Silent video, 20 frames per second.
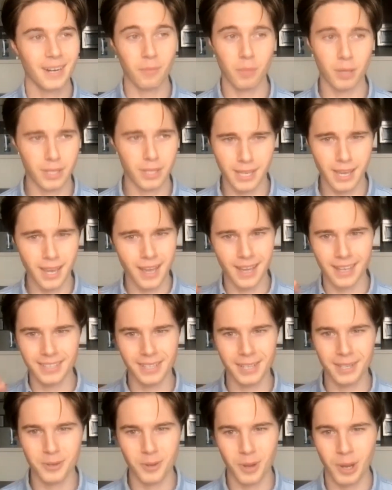like, yeah,
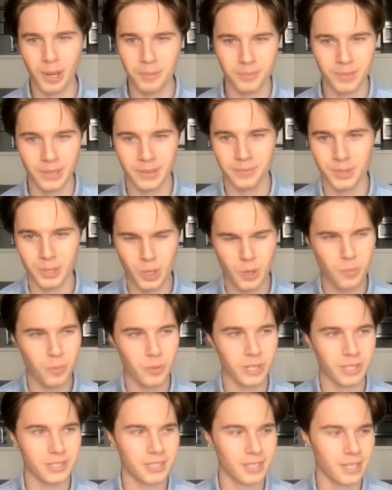no, I'm super
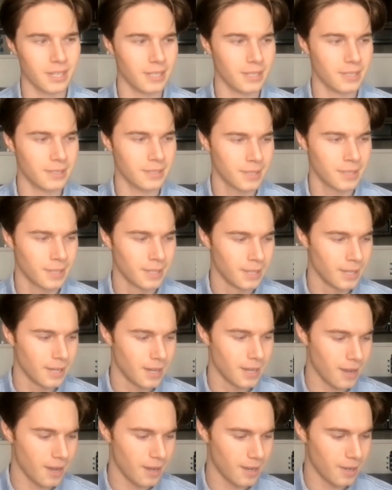excited.
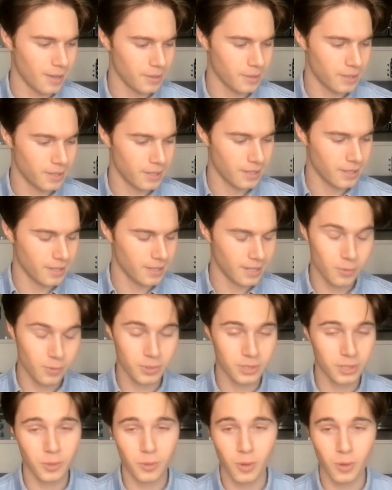And it
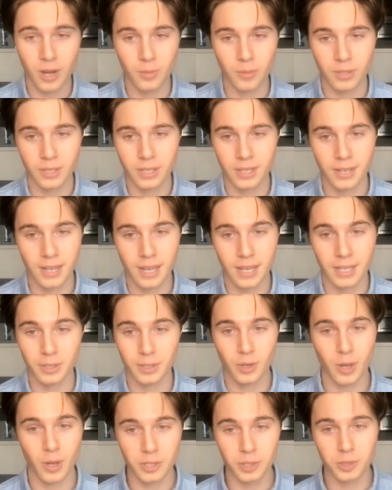was incredible. And
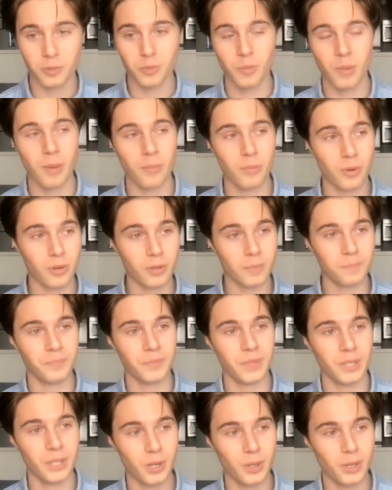I just remember,
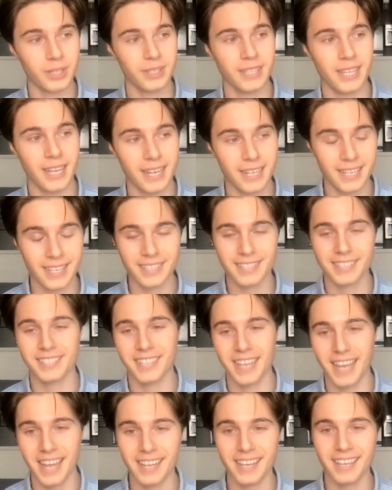letting it
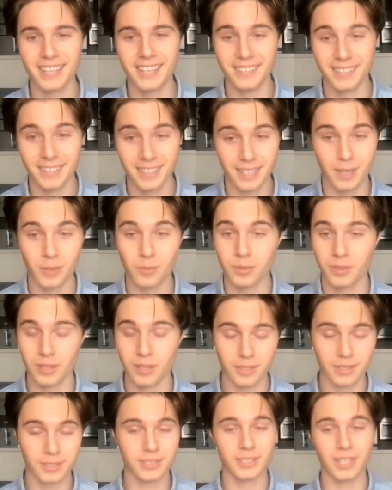set in, and it was,
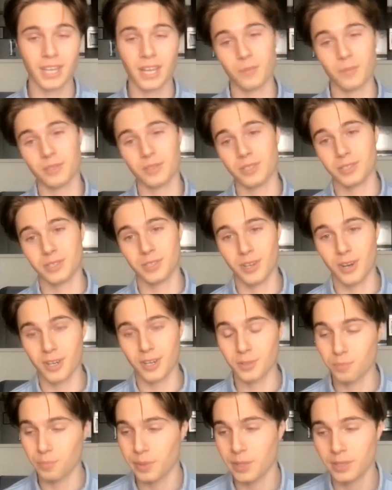the excitement just
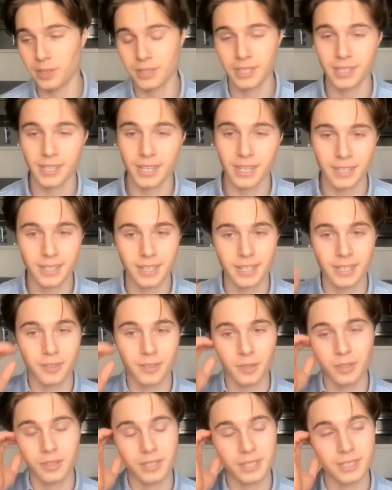started building, and I
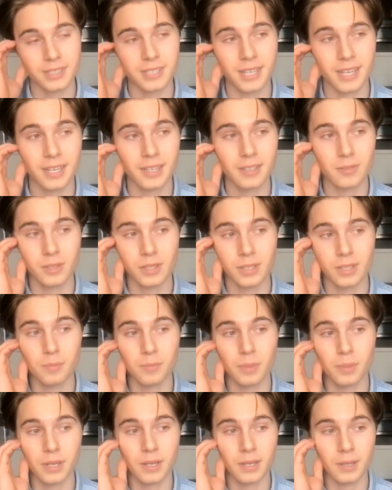couldn't contain it really.
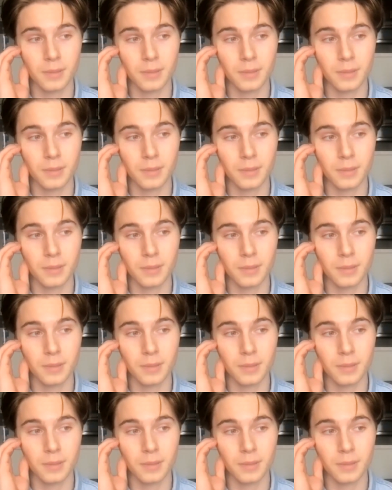But